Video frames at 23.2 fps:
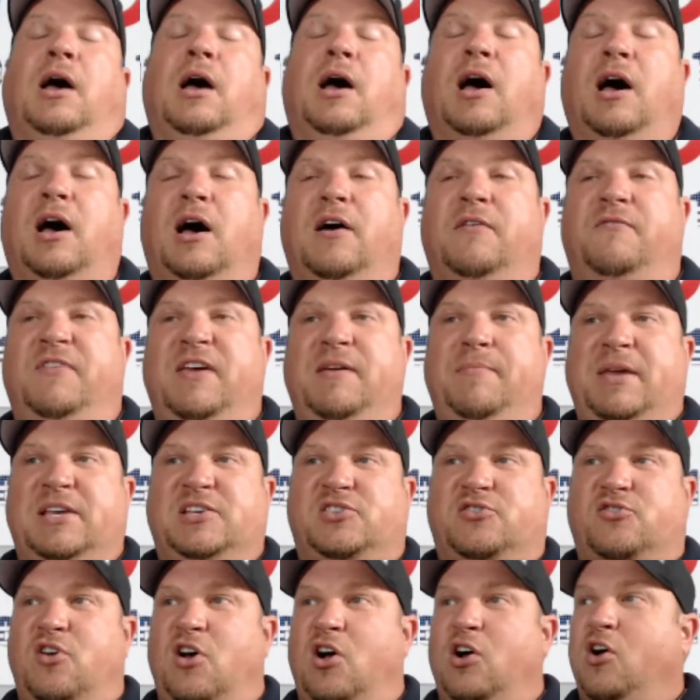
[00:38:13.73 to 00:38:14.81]
VB
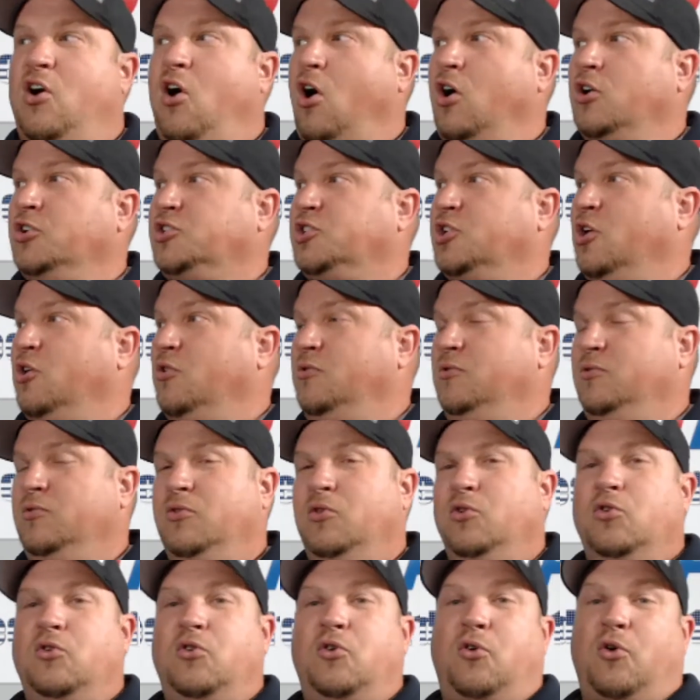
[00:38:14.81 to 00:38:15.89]
Strong Car Show,
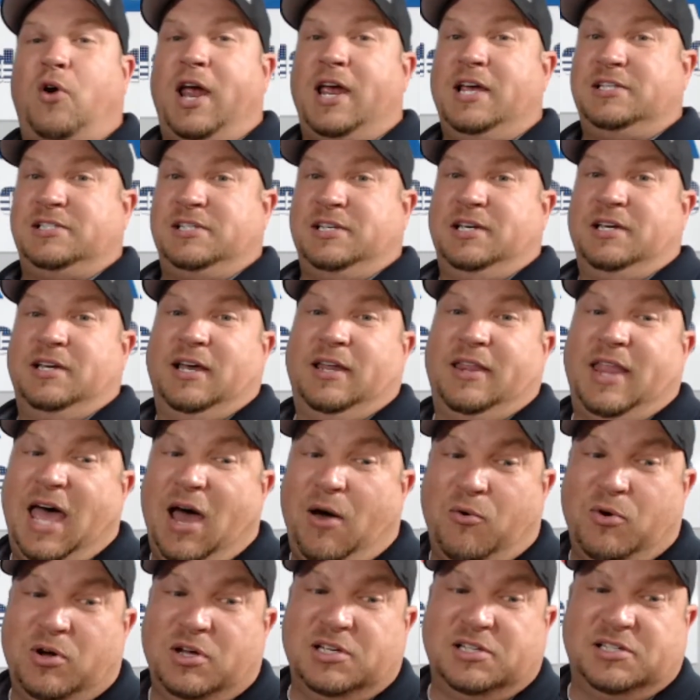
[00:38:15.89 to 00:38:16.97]
crazy.
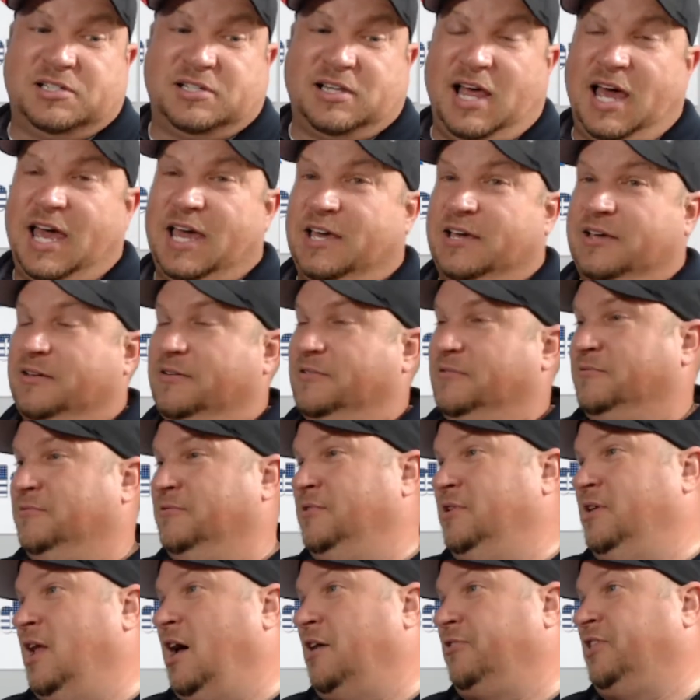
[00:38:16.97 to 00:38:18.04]
That was like
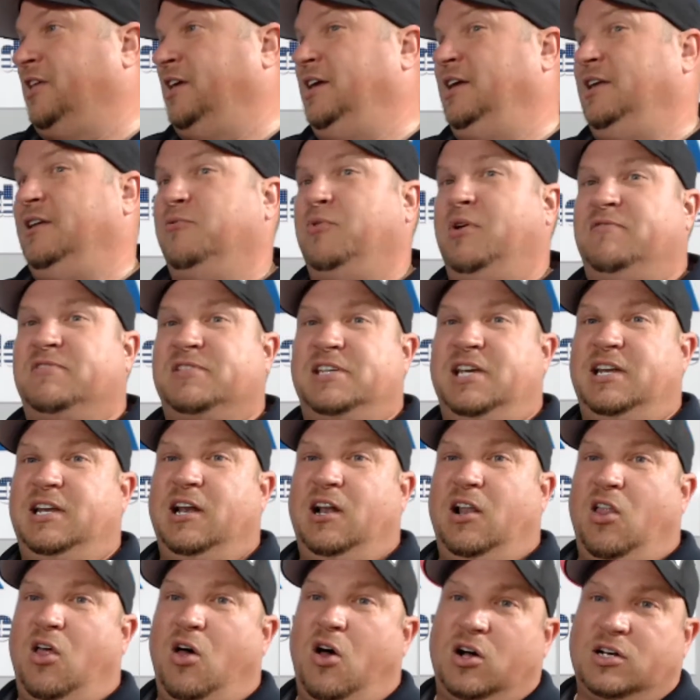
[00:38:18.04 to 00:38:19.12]
nothing we've seen in
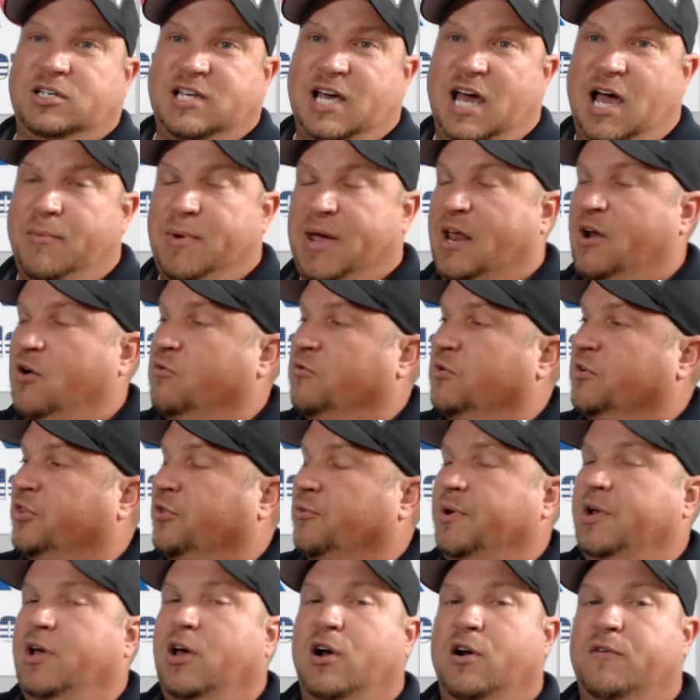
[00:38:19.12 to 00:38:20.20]
a long time. We had over
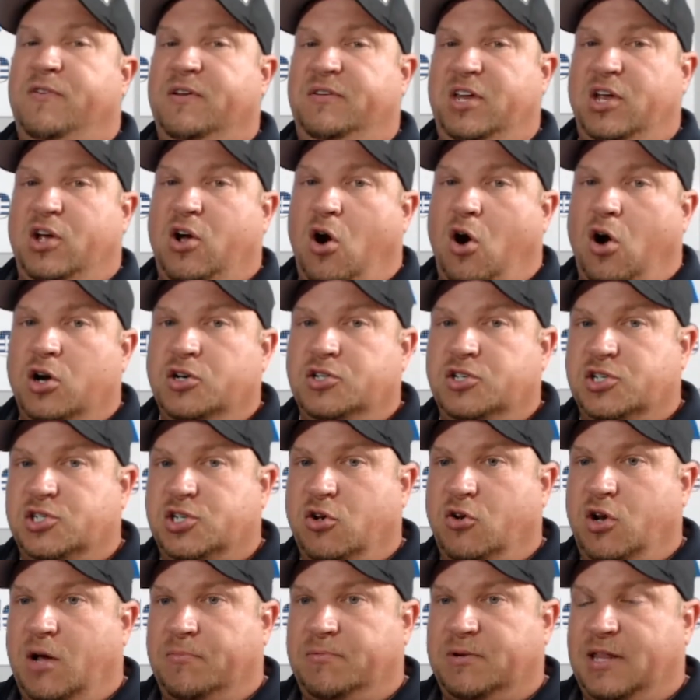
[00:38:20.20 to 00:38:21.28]
350 cars that
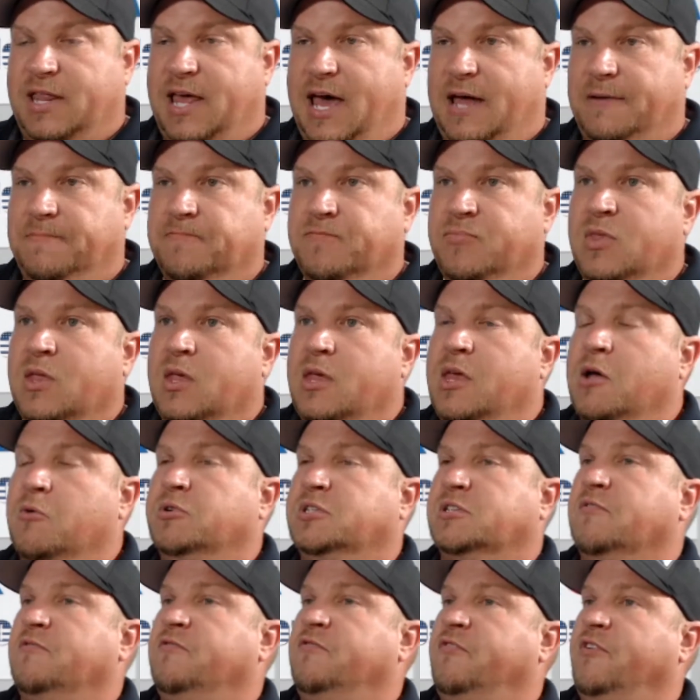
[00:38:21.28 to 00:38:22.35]
showed up to that. It
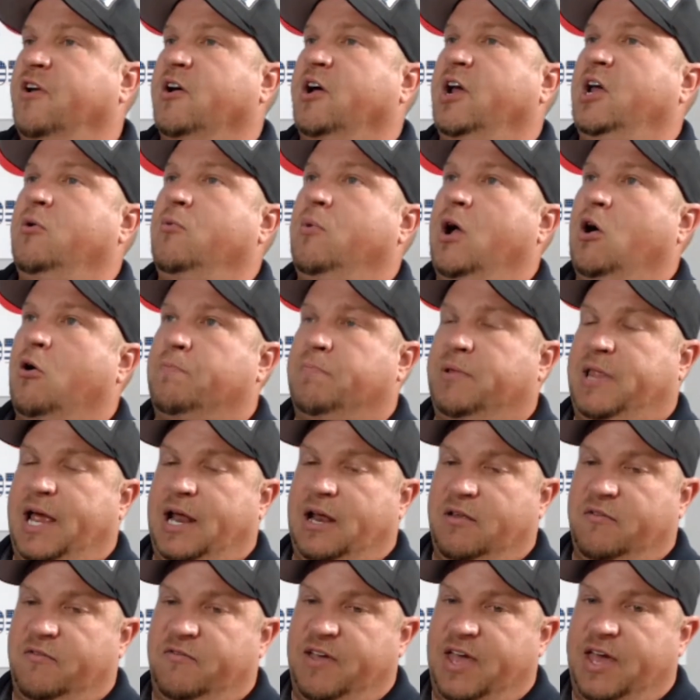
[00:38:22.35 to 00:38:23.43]
was a very well-planned
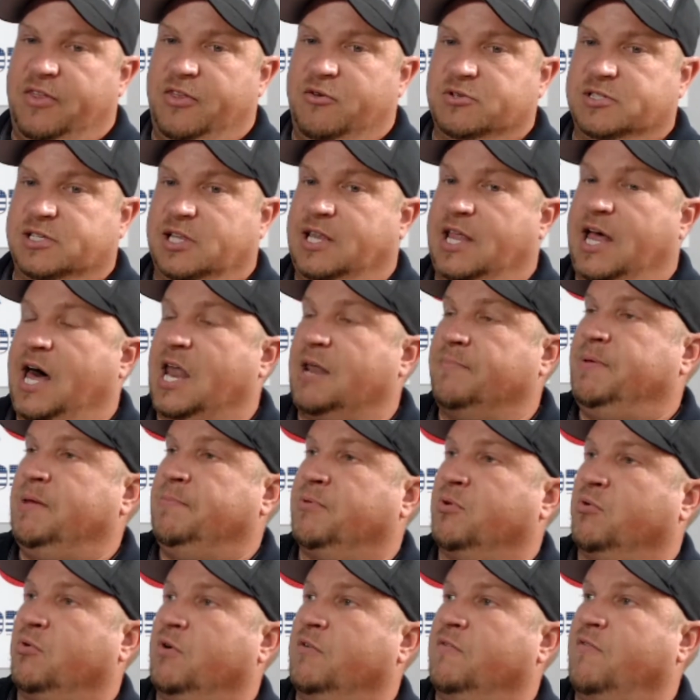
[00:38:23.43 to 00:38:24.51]
event. There was a lot of
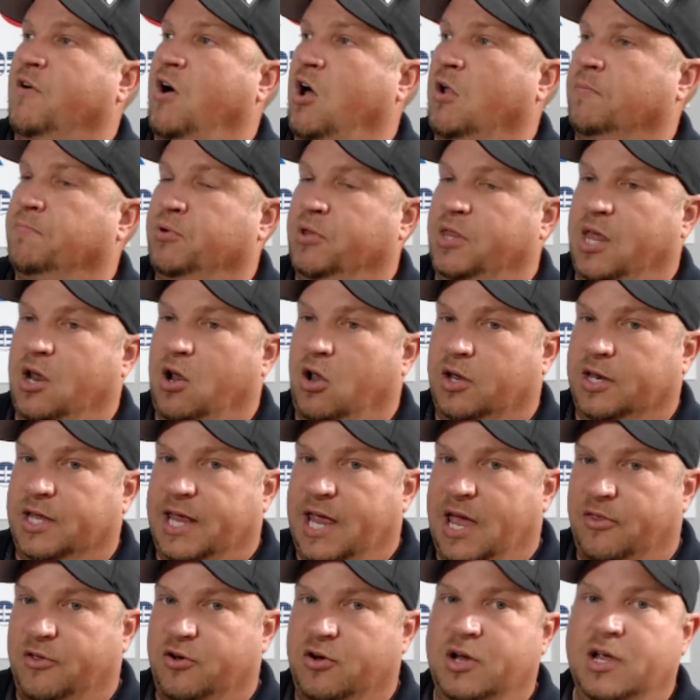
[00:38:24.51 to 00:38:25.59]
people that were involved putting that all
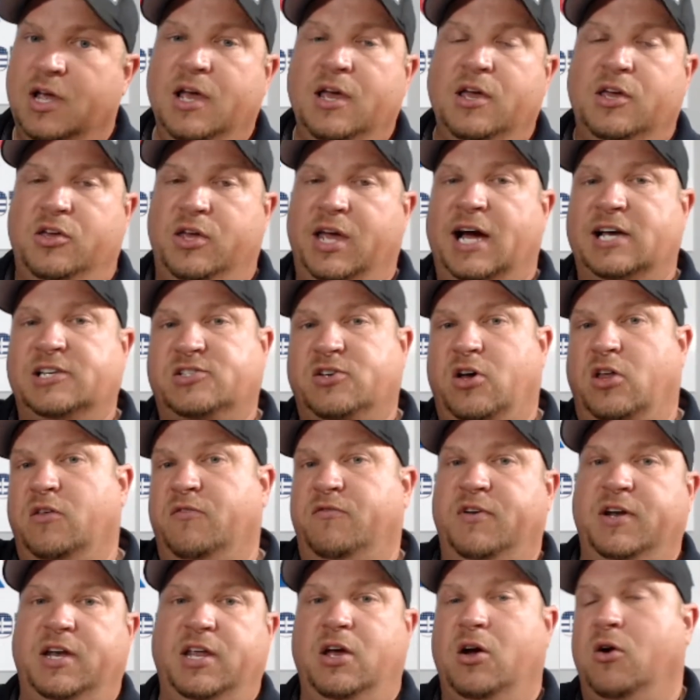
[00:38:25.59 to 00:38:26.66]
together. You guys saw the
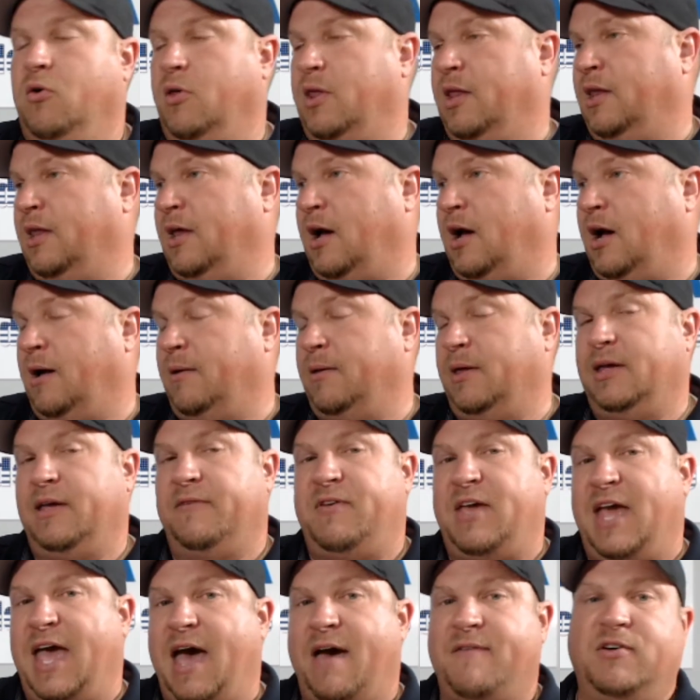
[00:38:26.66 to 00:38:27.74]
video. If
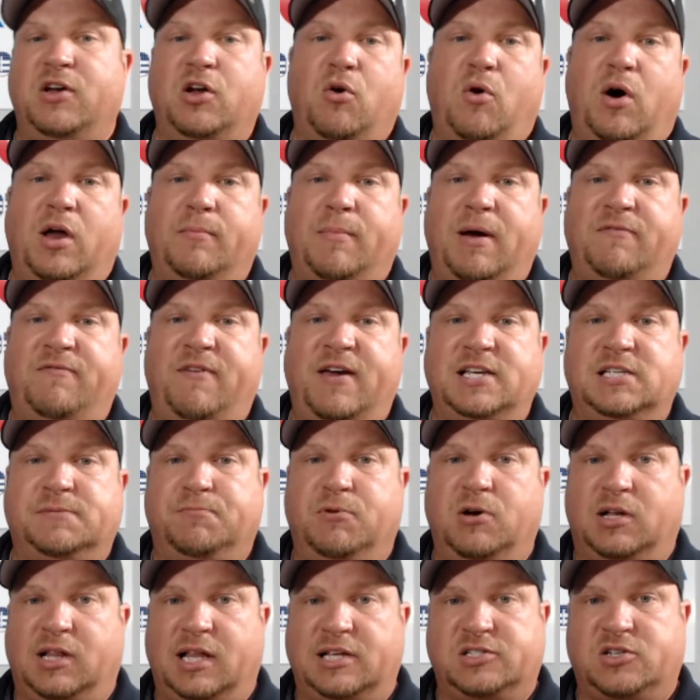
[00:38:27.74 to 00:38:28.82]
you haven't, go on to my
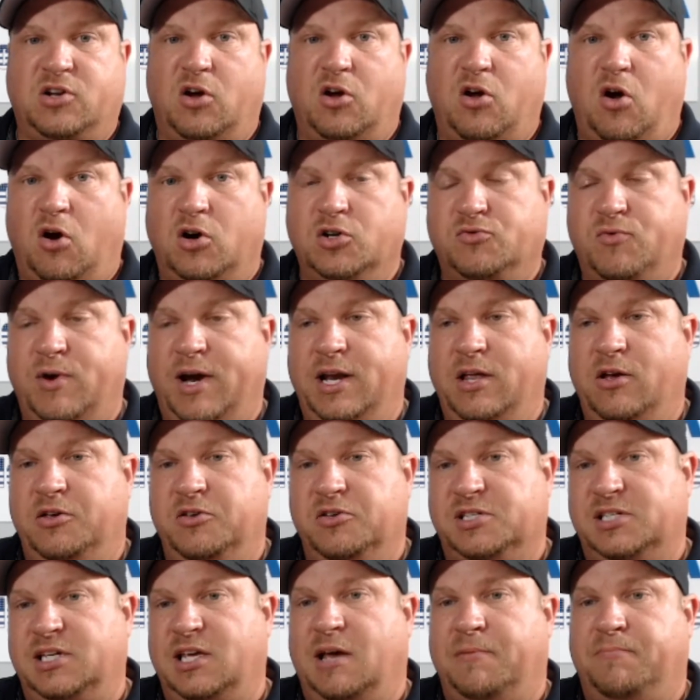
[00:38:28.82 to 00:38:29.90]
Facebook, Let's Talk Cars Radio. You'll
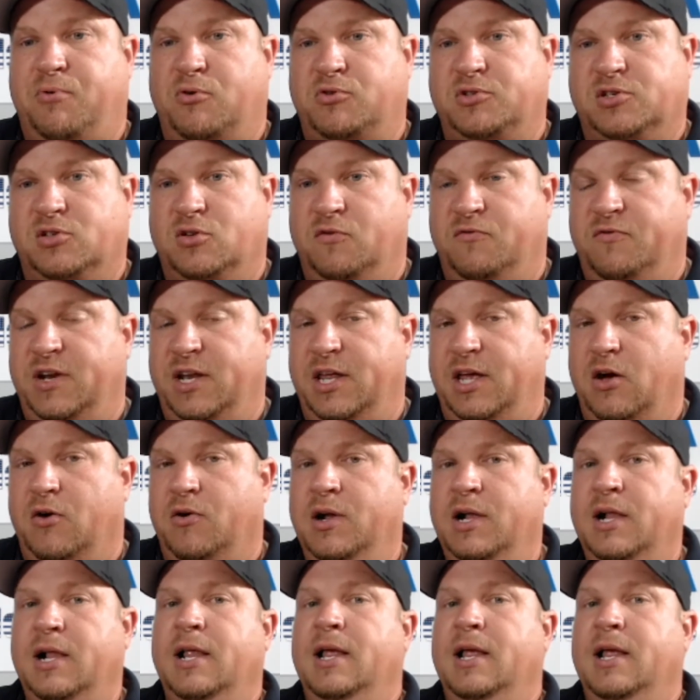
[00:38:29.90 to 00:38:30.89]
see I posted a little video.